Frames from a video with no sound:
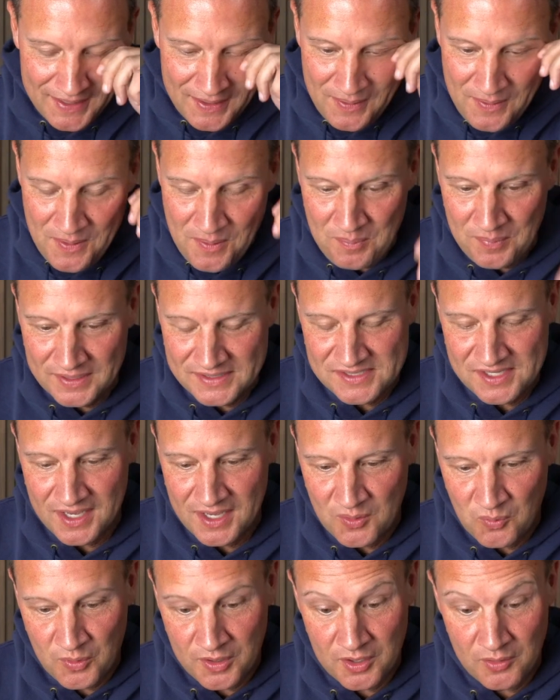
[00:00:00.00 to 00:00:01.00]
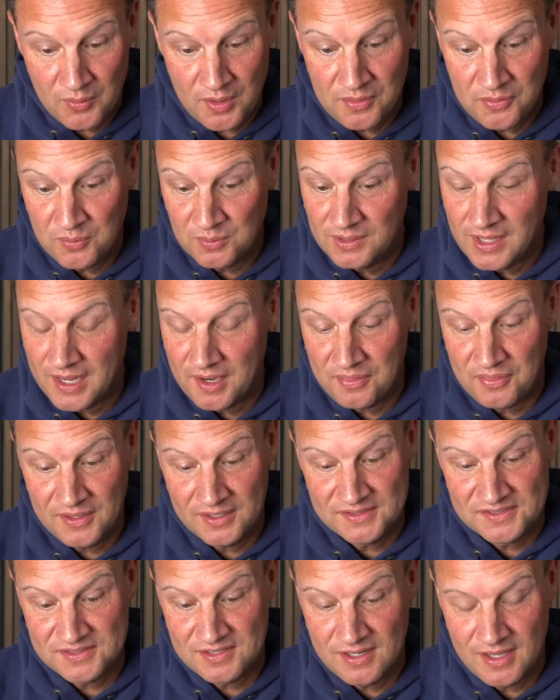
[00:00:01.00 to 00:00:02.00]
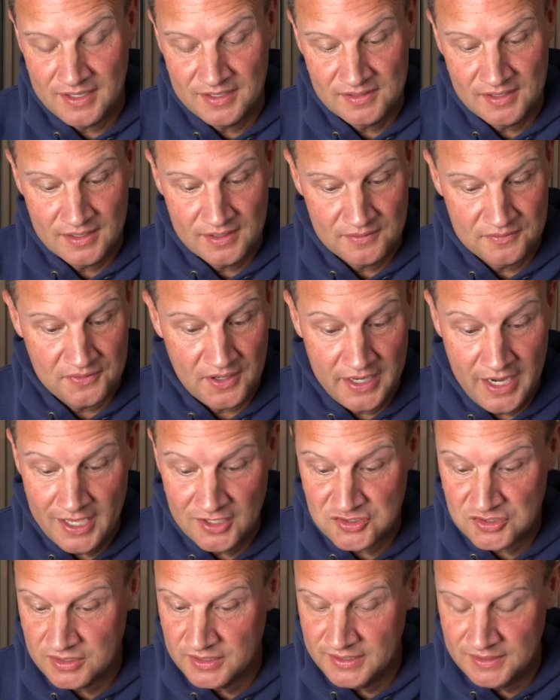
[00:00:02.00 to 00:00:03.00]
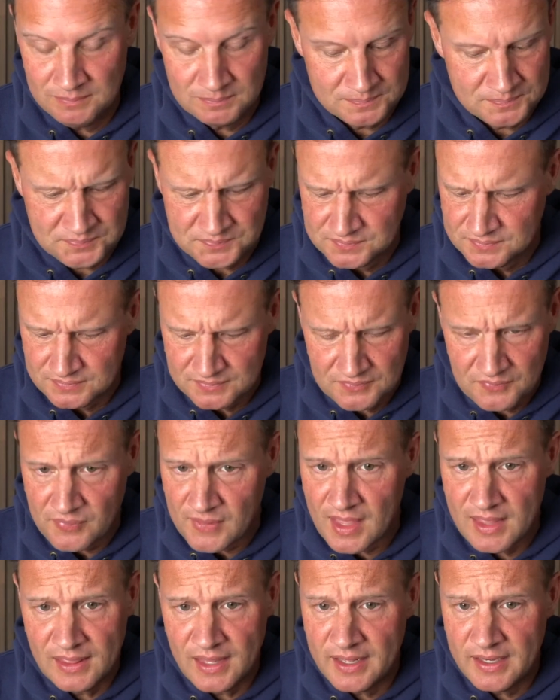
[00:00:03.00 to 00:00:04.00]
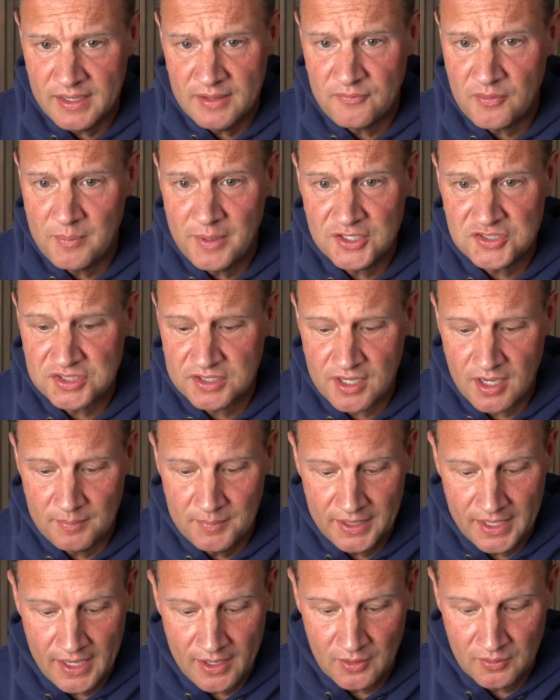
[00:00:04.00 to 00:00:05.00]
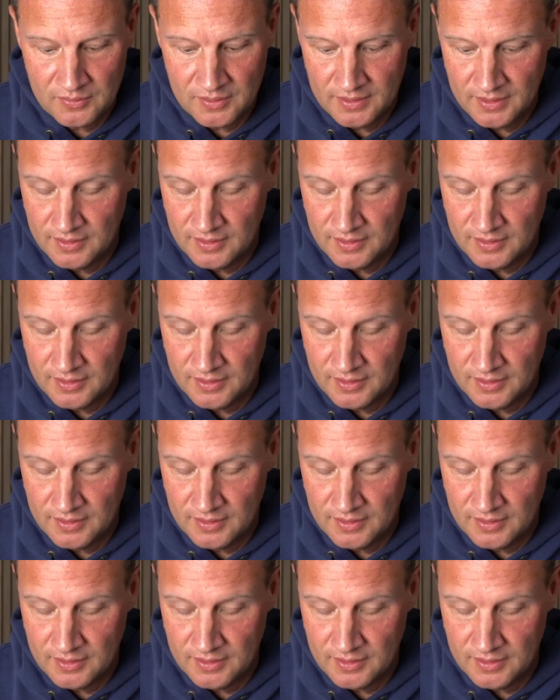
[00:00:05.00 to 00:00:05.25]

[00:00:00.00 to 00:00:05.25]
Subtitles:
But we're going to run through a lot of things tonight. Financially, a lot of information coming out, a